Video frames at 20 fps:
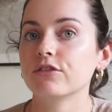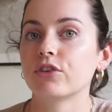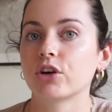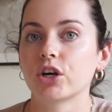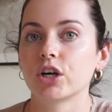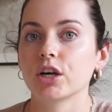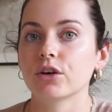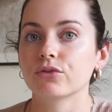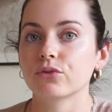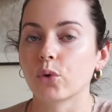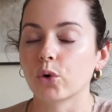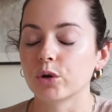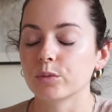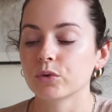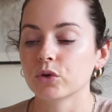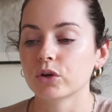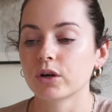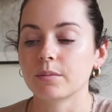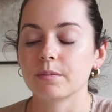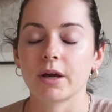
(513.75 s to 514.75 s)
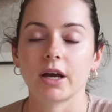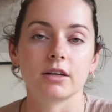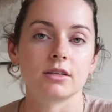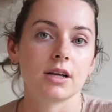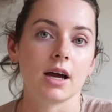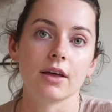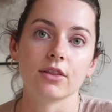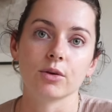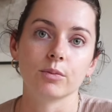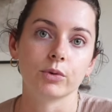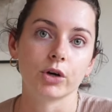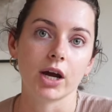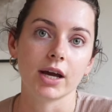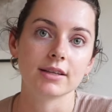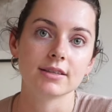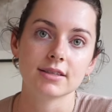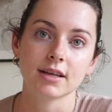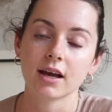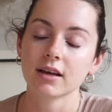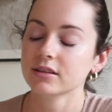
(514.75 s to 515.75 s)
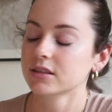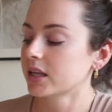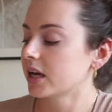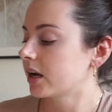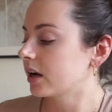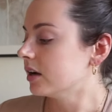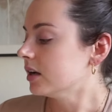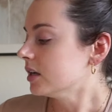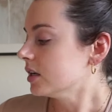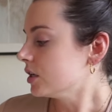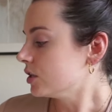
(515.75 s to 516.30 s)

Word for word: very affordable compared to other brands out there.